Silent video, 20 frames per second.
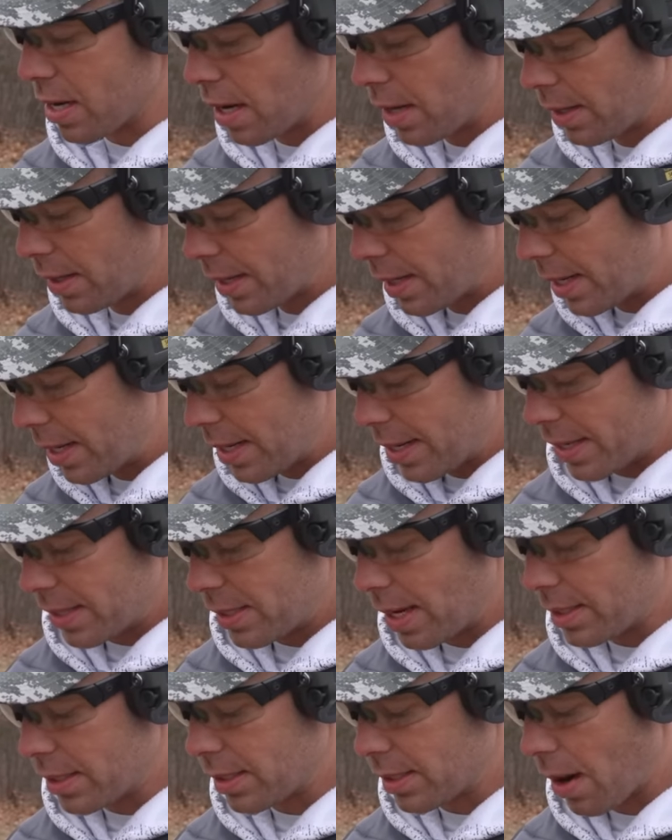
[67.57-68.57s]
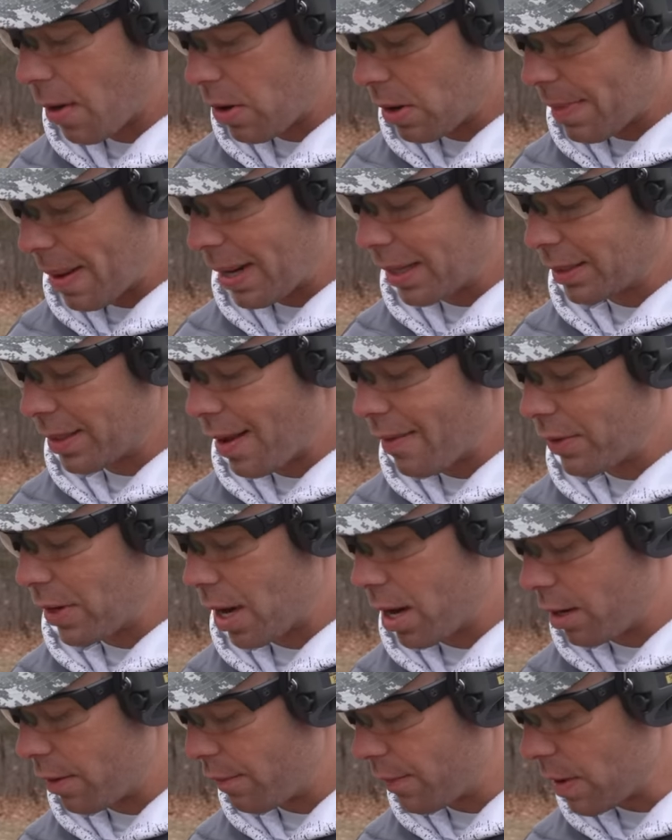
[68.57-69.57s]
It says it's going about eleven
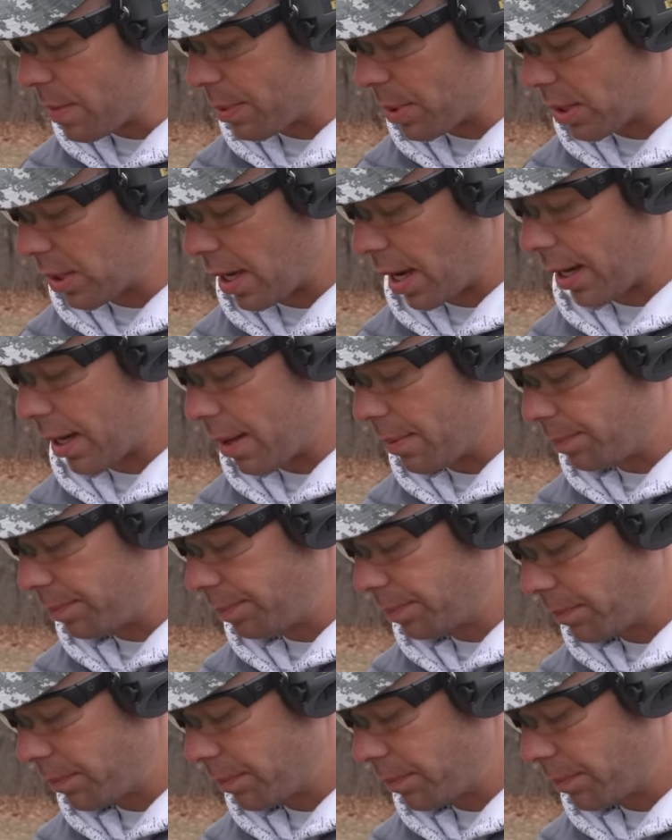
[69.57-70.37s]
hundred feet per second.